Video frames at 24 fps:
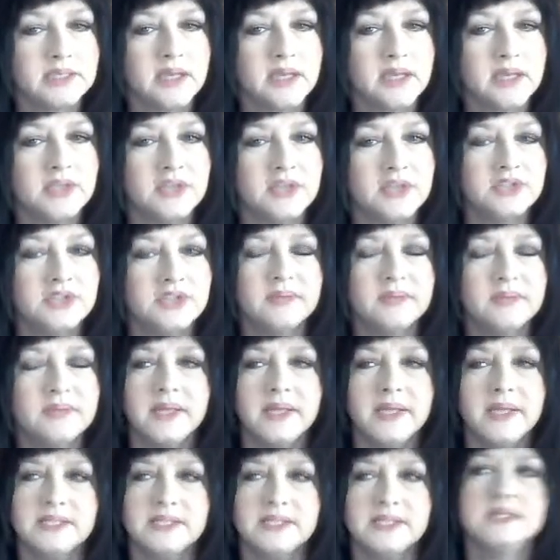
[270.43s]
And it just
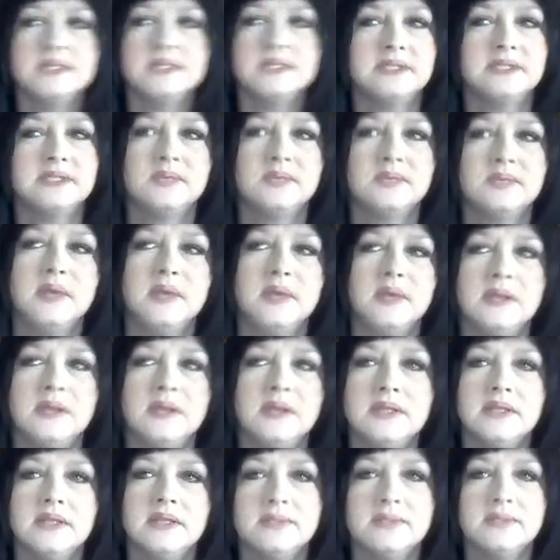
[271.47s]
made sense to me
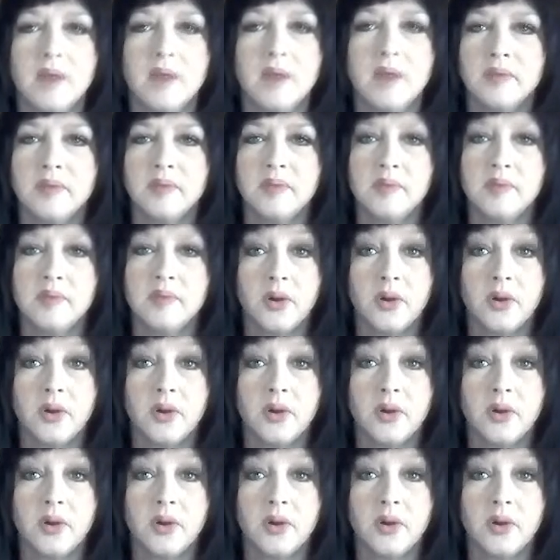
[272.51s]
that this might be a